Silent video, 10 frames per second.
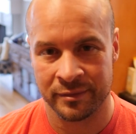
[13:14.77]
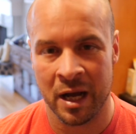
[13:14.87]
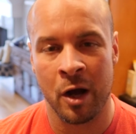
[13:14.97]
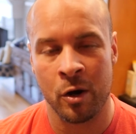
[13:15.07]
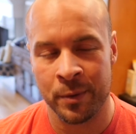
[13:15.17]

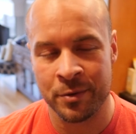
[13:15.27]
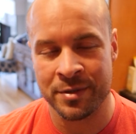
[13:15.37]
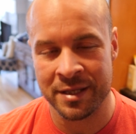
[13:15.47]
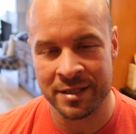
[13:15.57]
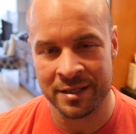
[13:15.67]
I hope it
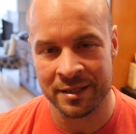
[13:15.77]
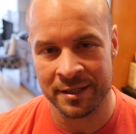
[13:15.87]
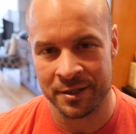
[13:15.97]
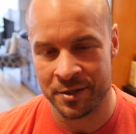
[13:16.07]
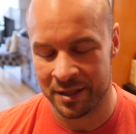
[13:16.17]
was easy to
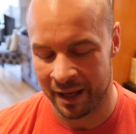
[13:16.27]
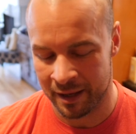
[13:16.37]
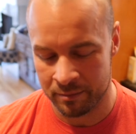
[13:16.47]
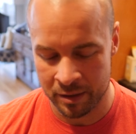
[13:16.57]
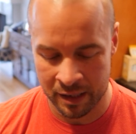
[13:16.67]

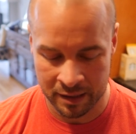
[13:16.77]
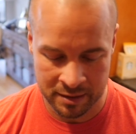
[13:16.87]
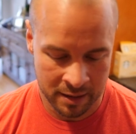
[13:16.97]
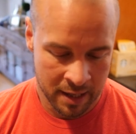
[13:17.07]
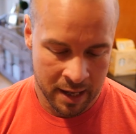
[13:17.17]
understand,
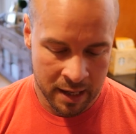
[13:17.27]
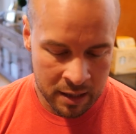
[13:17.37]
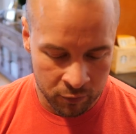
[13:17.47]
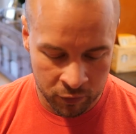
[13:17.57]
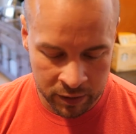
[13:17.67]
because
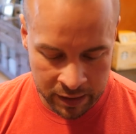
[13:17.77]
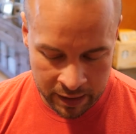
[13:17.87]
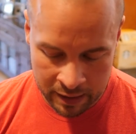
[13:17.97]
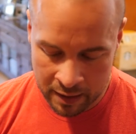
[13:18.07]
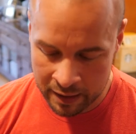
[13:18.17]
it
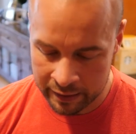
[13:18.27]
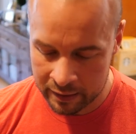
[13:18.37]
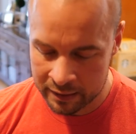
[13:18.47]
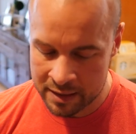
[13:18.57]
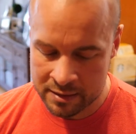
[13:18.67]
really is,
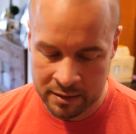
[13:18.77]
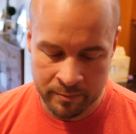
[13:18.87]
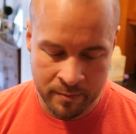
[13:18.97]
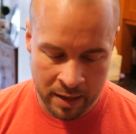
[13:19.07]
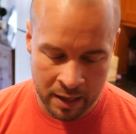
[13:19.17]
like, that's the
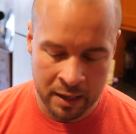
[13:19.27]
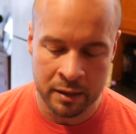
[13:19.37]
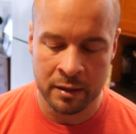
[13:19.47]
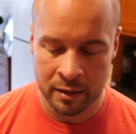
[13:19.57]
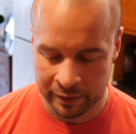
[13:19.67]

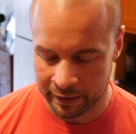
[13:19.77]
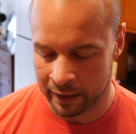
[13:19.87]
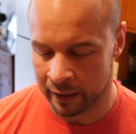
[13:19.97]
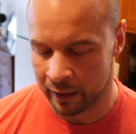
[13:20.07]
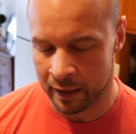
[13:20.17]
main
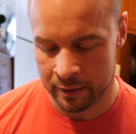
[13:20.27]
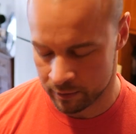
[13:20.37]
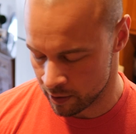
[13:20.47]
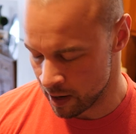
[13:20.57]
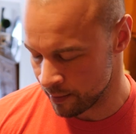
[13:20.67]
thing. I
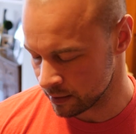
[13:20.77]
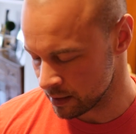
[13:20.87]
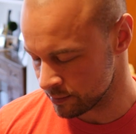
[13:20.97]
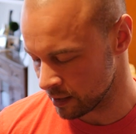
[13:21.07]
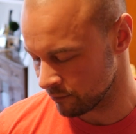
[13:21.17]
don't know how many
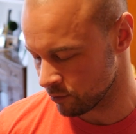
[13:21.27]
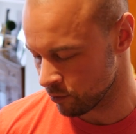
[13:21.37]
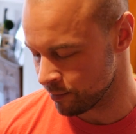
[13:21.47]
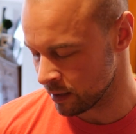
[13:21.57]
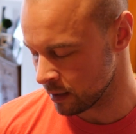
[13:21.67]
times I have to
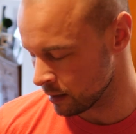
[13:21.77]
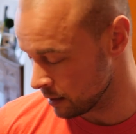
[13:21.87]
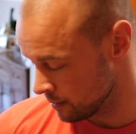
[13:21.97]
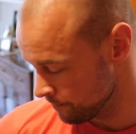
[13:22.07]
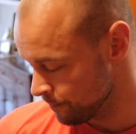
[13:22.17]
repeat
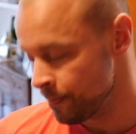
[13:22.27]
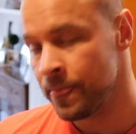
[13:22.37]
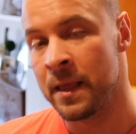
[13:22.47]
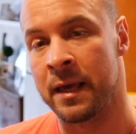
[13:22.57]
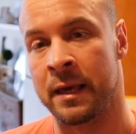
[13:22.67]
it,
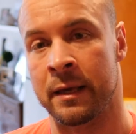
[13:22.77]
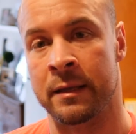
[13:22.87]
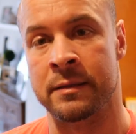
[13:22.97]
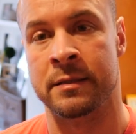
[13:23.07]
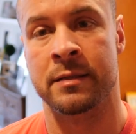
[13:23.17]

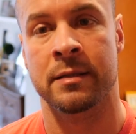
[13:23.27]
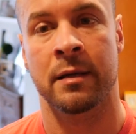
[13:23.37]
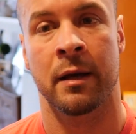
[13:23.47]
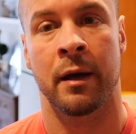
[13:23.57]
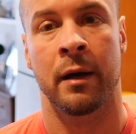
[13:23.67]
is
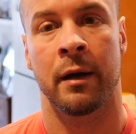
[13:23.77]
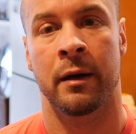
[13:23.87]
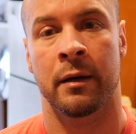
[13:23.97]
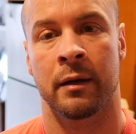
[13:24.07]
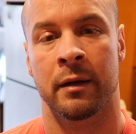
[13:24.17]

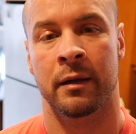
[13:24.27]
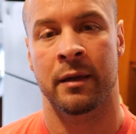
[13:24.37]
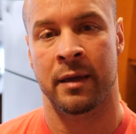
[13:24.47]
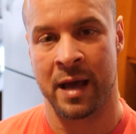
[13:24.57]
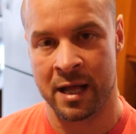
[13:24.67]

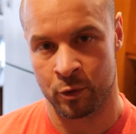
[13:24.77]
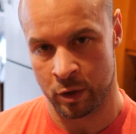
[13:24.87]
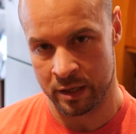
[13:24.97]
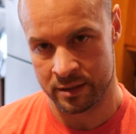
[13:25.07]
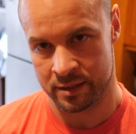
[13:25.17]

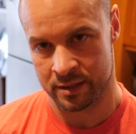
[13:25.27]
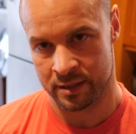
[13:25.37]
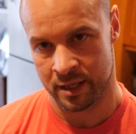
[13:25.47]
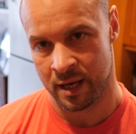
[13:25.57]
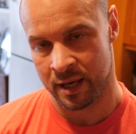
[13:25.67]

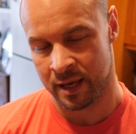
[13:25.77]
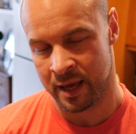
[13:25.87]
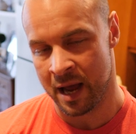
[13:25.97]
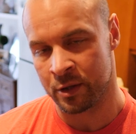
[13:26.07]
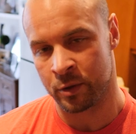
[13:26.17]
calories.
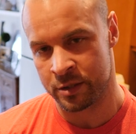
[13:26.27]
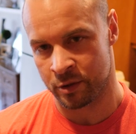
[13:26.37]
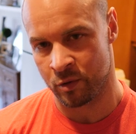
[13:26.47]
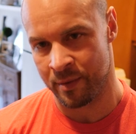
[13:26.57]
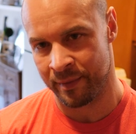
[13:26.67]
Calories
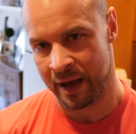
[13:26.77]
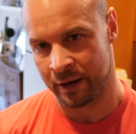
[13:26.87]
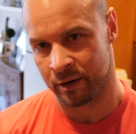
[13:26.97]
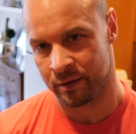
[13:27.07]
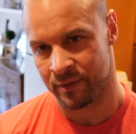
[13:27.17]
are what
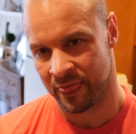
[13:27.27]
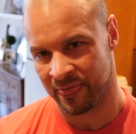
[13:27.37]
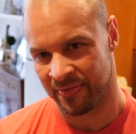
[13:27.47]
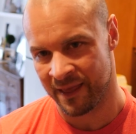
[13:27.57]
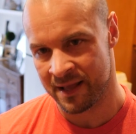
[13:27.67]
matter.
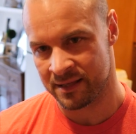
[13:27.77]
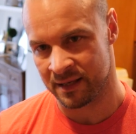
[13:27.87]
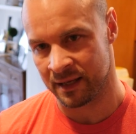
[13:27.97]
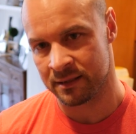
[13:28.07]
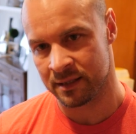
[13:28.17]
That's
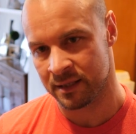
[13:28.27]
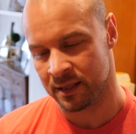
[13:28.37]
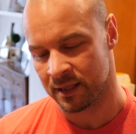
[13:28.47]
it.